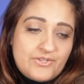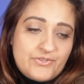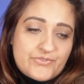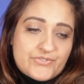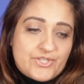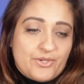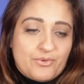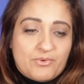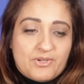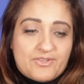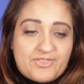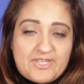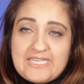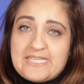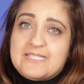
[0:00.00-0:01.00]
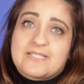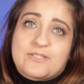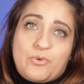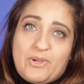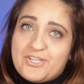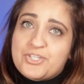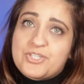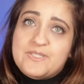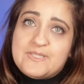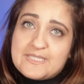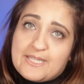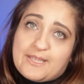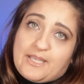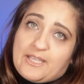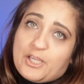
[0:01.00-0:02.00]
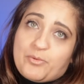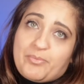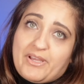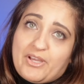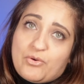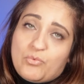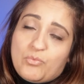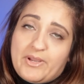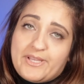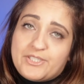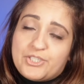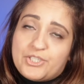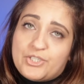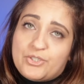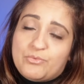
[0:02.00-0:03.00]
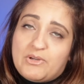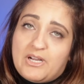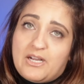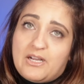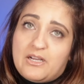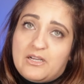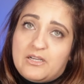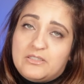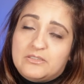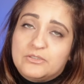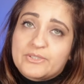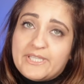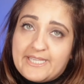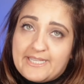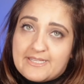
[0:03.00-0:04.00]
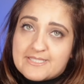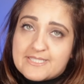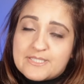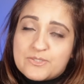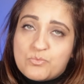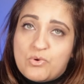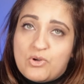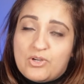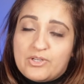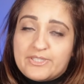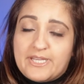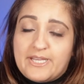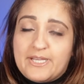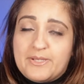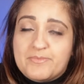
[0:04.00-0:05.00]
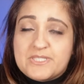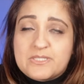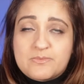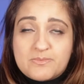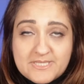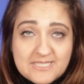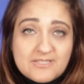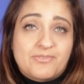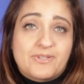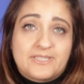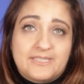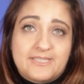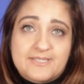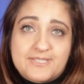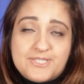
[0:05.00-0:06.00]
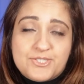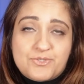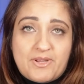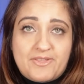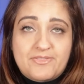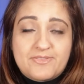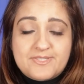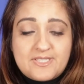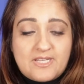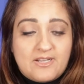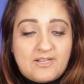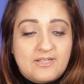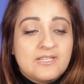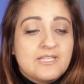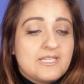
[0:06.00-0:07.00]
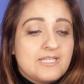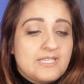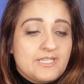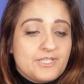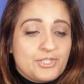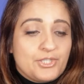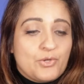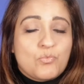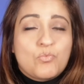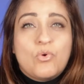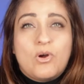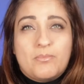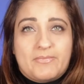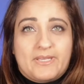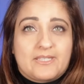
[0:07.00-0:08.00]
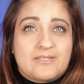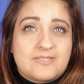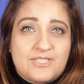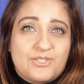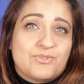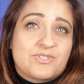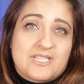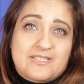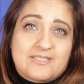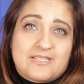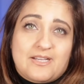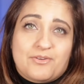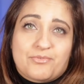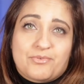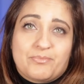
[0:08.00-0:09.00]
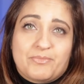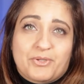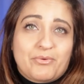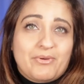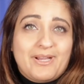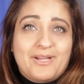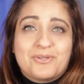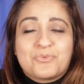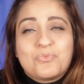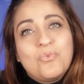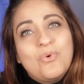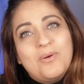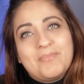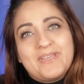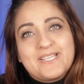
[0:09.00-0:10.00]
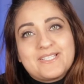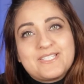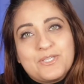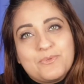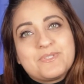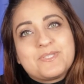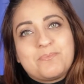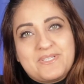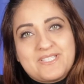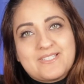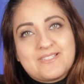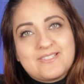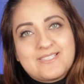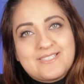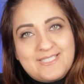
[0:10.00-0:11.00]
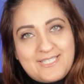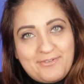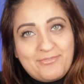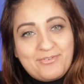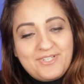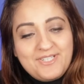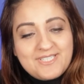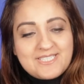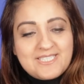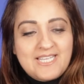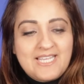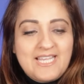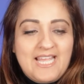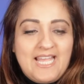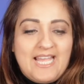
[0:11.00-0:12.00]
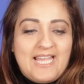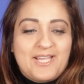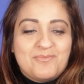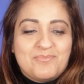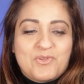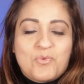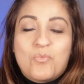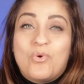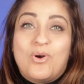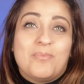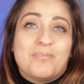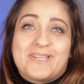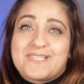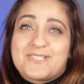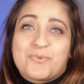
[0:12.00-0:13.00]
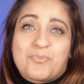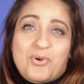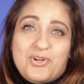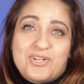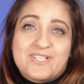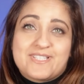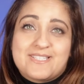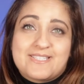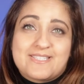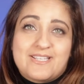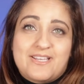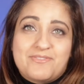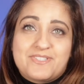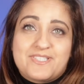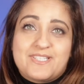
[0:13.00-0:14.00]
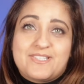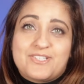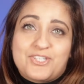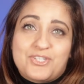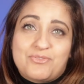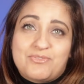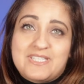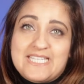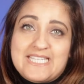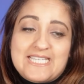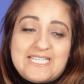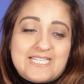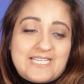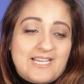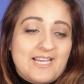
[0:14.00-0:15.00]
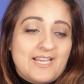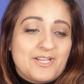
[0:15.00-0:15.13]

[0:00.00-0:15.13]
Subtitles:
So questions to think about when you are looking at a SWOT, specifically the strengths are, what makes you stand out from the crowd? What makes you as a business different? What makes your products and services unique?